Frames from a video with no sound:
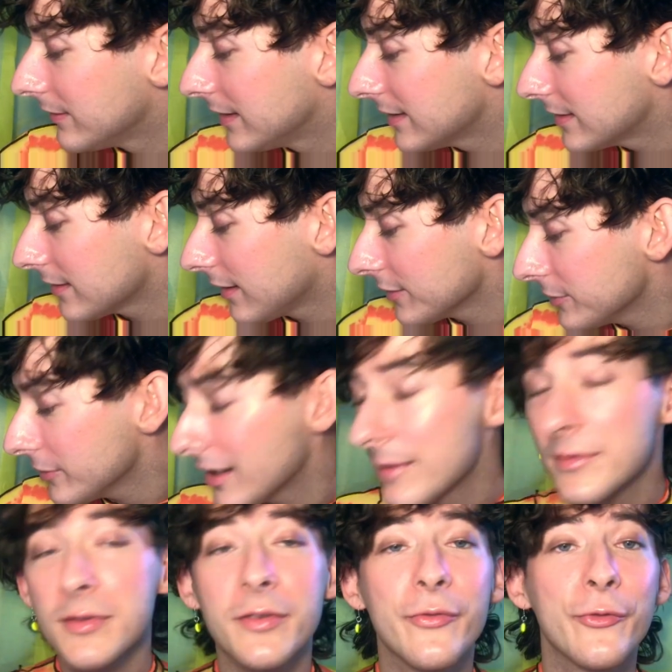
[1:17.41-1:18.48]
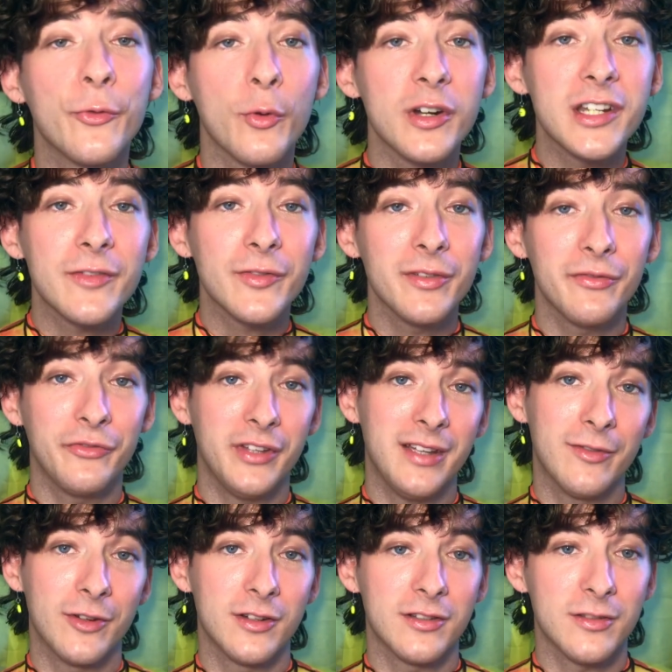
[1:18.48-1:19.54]
This also comes with four different
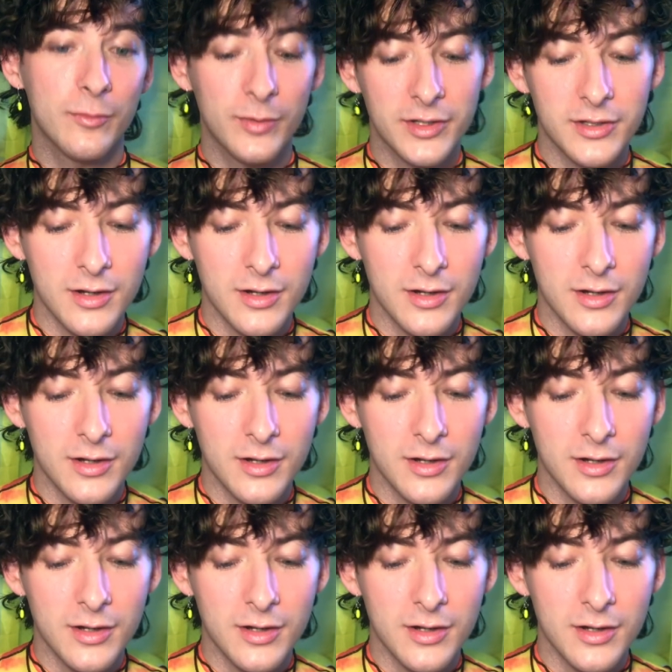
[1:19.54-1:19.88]
flavors, which